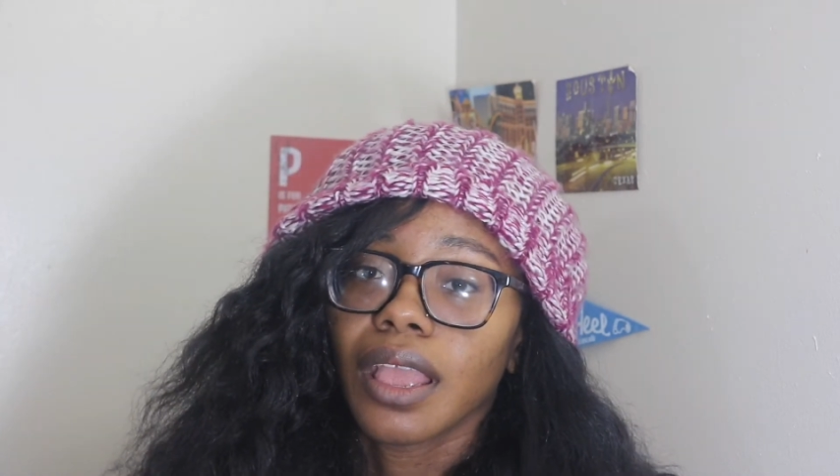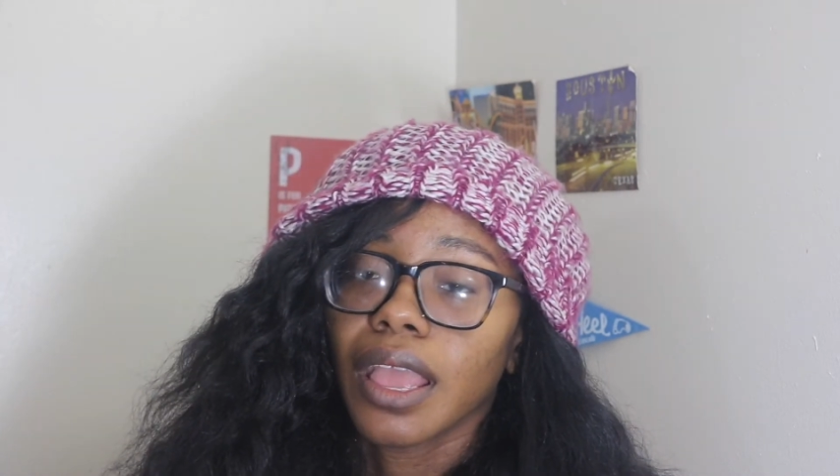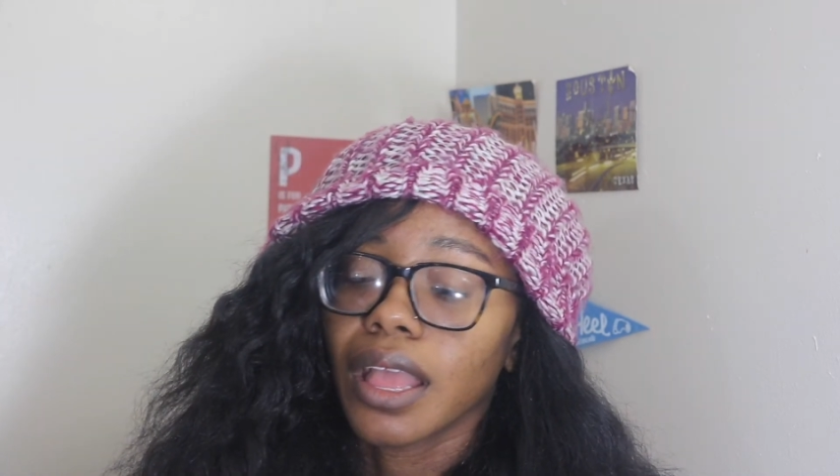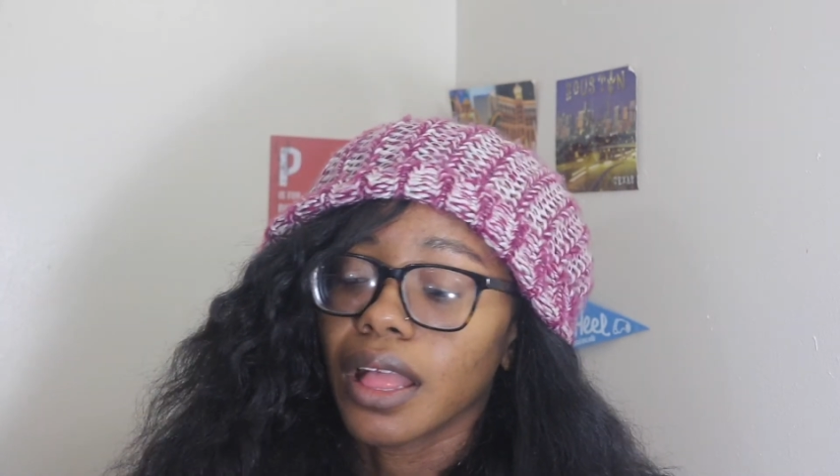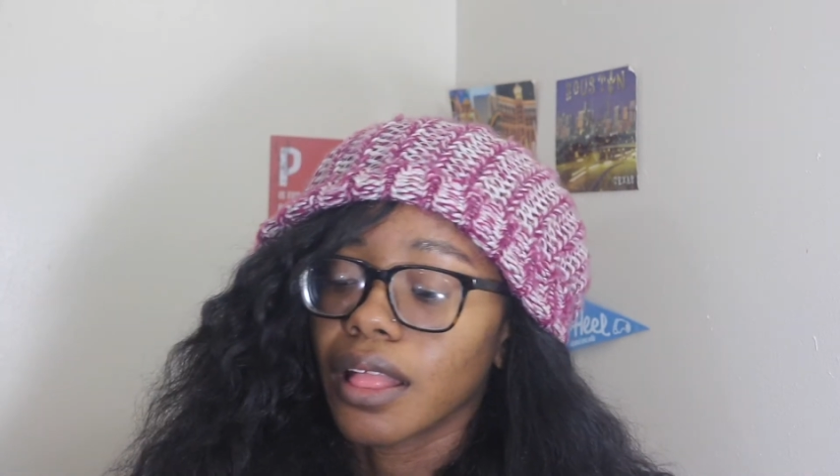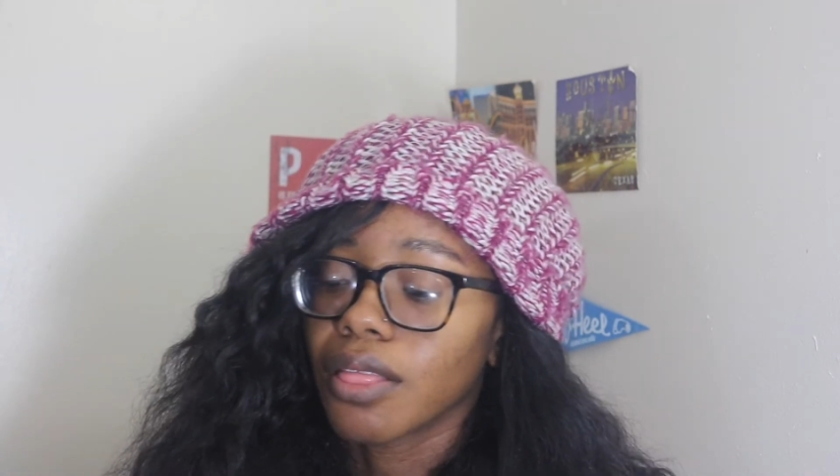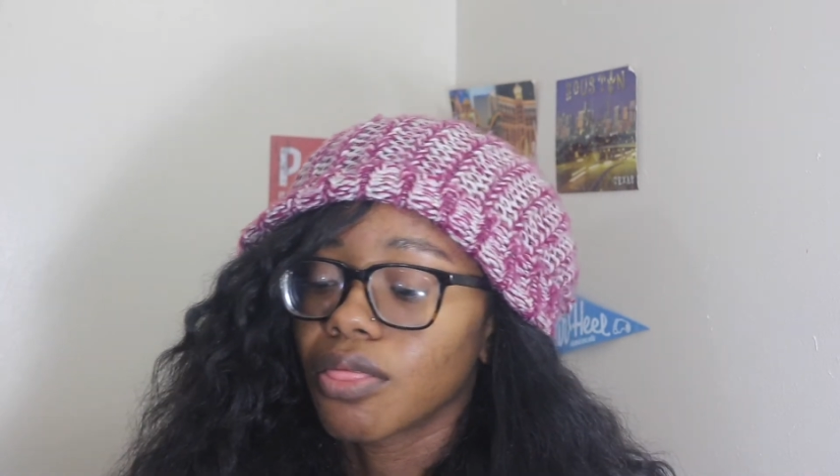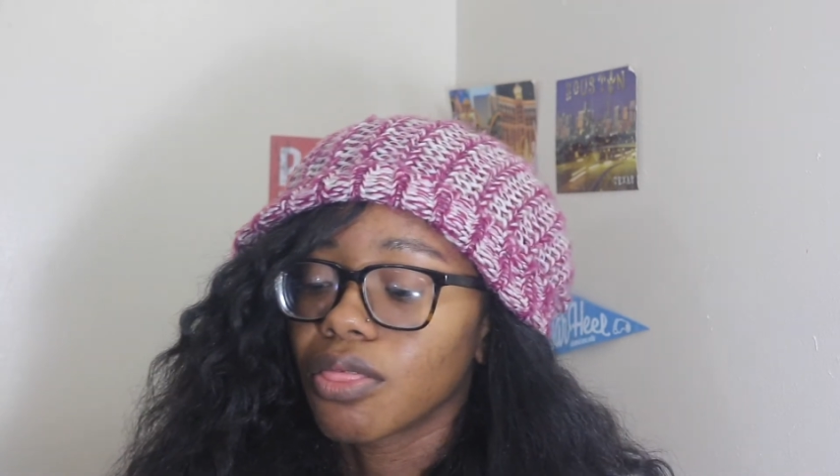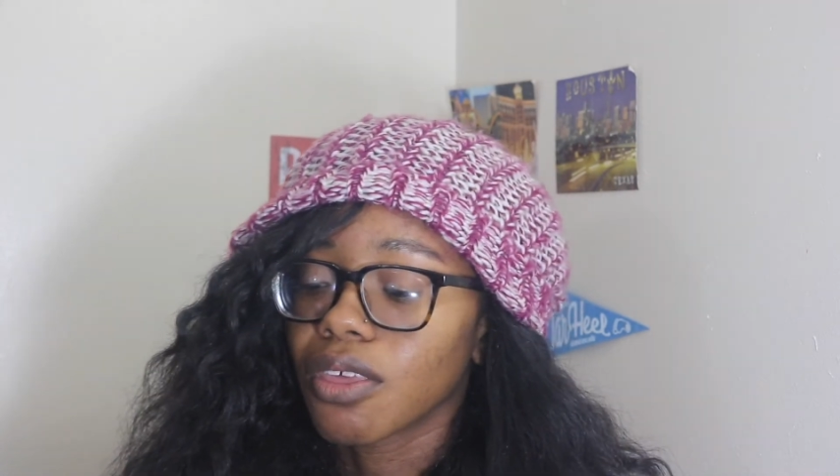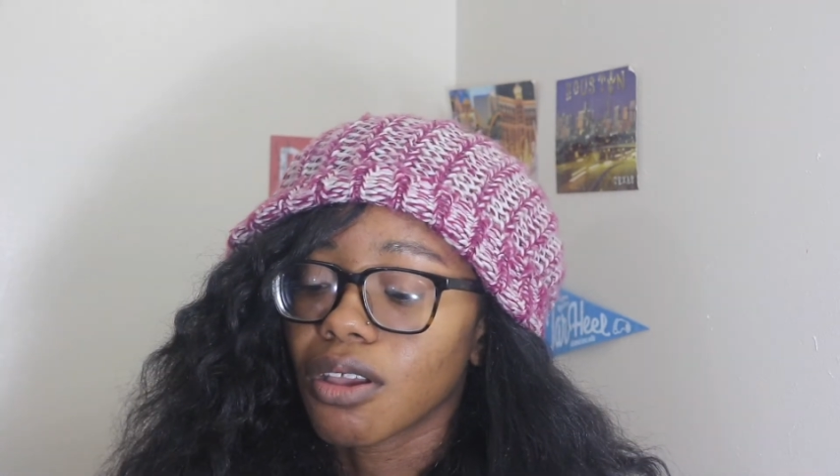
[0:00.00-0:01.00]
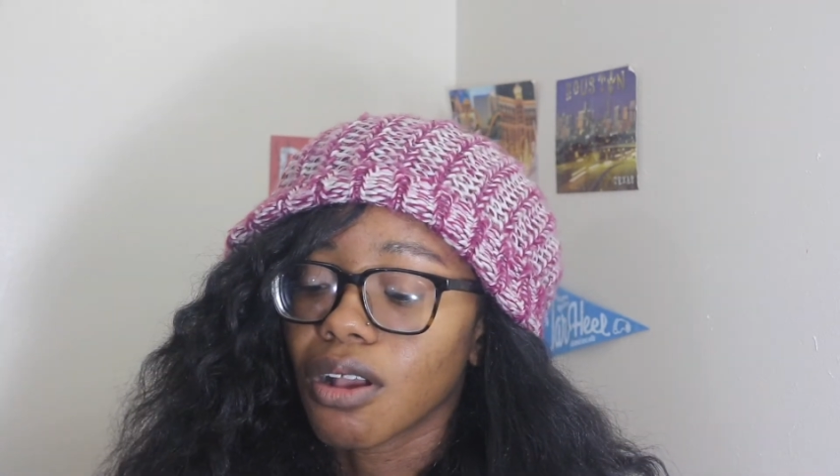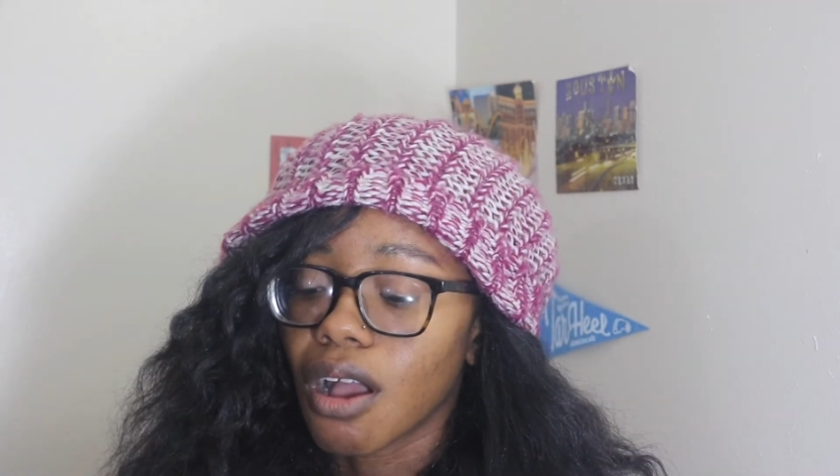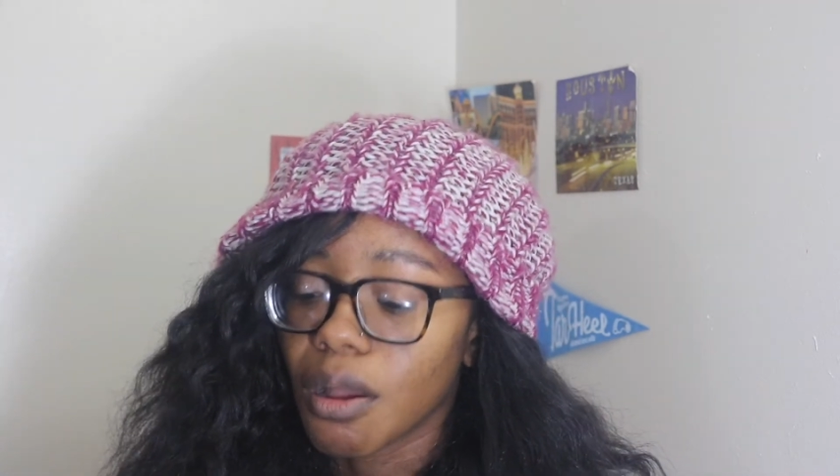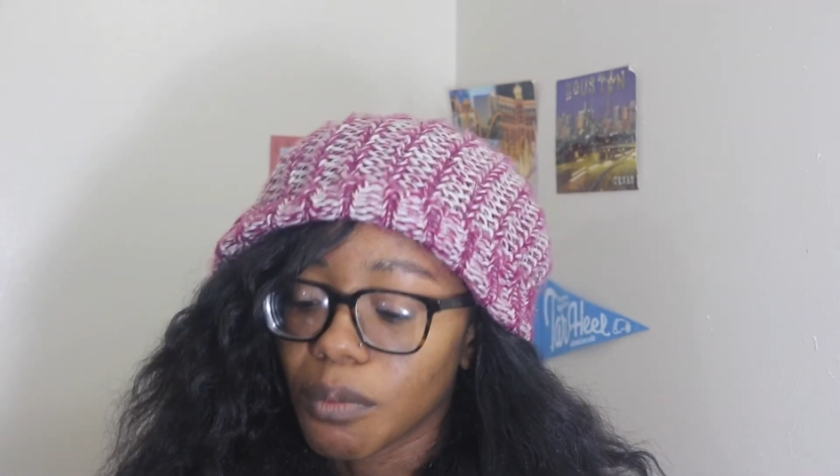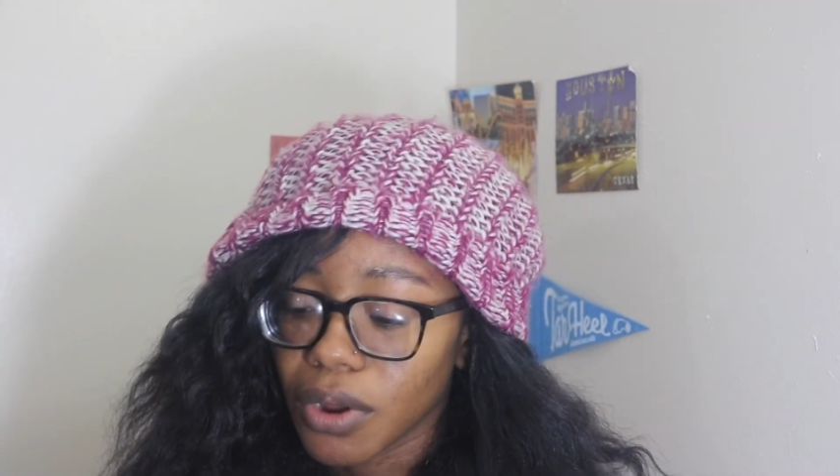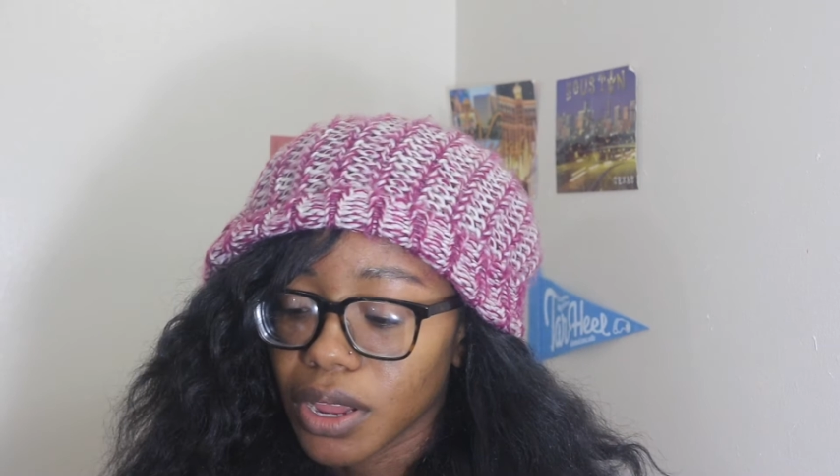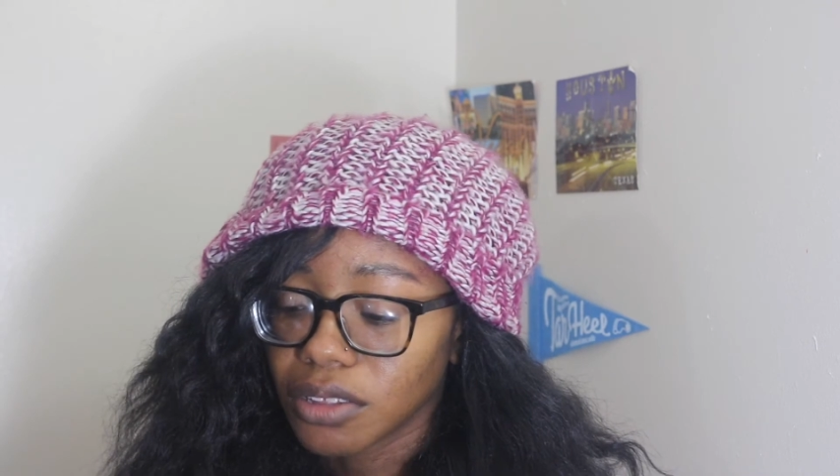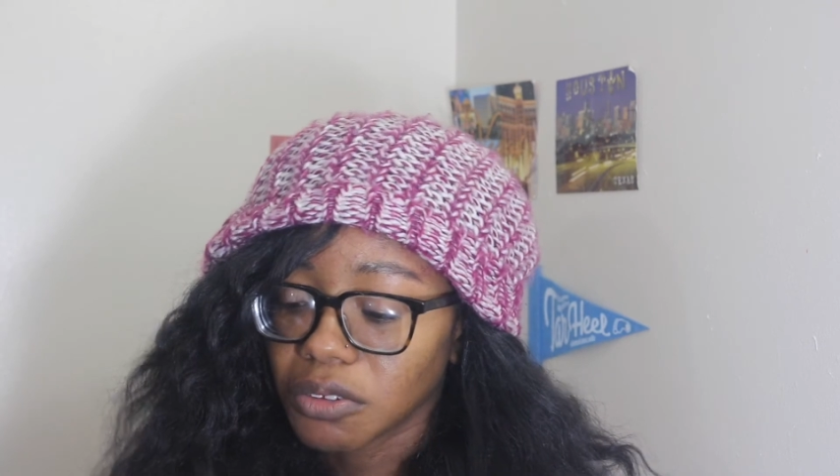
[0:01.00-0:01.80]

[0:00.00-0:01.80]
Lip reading: and they're ombre,